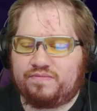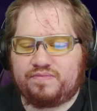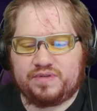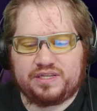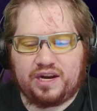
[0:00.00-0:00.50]

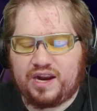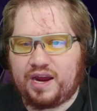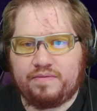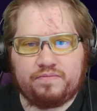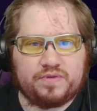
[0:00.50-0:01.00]

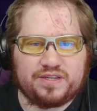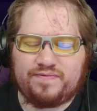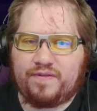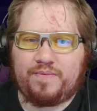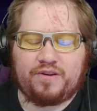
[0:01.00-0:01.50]
Sunday was
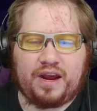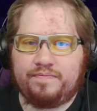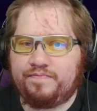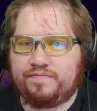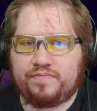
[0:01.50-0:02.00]
football day.
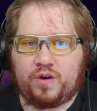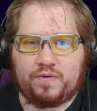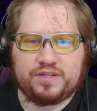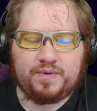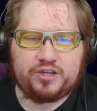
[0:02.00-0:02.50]

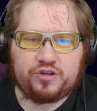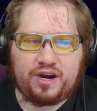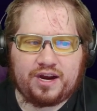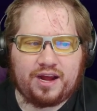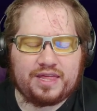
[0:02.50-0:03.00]
Always made sure I
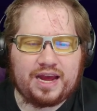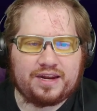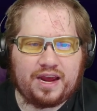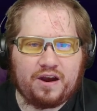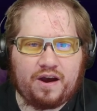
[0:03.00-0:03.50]
got that
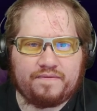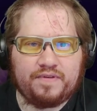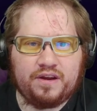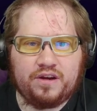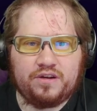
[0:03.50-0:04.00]
day off.
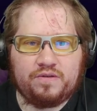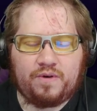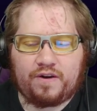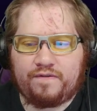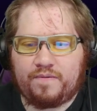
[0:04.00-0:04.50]

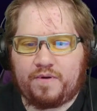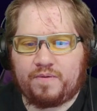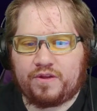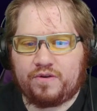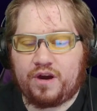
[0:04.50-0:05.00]
Watch football
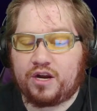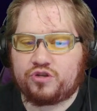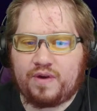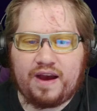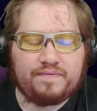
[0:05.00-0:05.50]
with her.
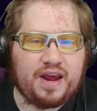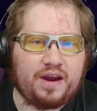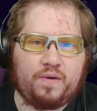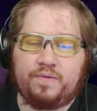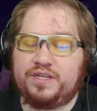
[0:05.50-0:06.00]
Draft day,
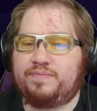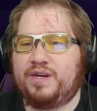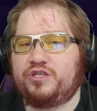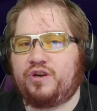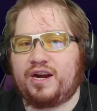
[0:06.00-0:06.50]
always
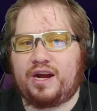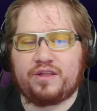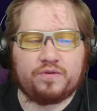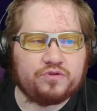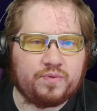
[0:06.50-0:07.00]
made sure I got
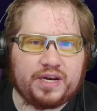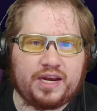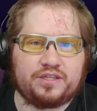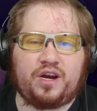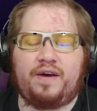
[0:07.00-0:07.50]
those 3
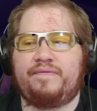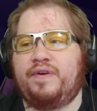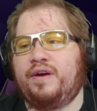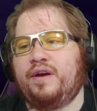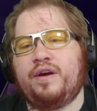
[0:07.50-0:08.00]
days off.
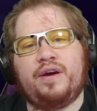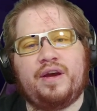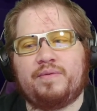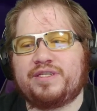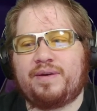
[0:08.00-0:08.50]

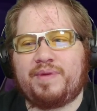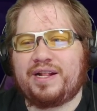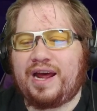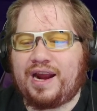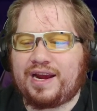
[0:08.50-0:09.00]
It was something
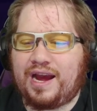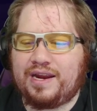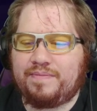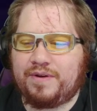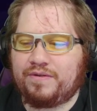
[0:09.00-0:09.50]
that I kind
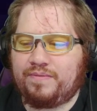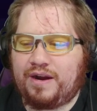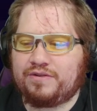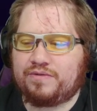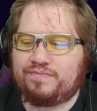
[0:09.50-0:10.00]
of built
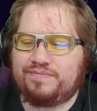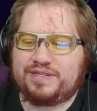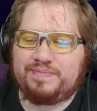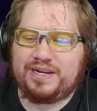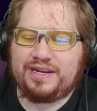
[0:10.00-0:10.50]
around to
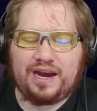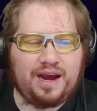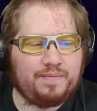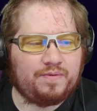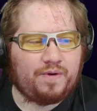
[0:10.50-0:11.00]
spend
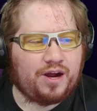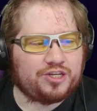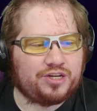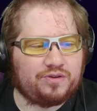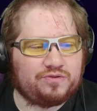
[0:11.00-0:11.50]
time and watch,
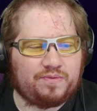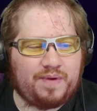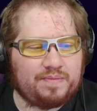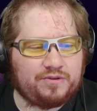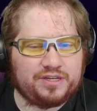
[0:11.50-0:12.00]
and those were
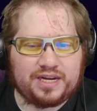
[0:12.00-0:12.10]
memories.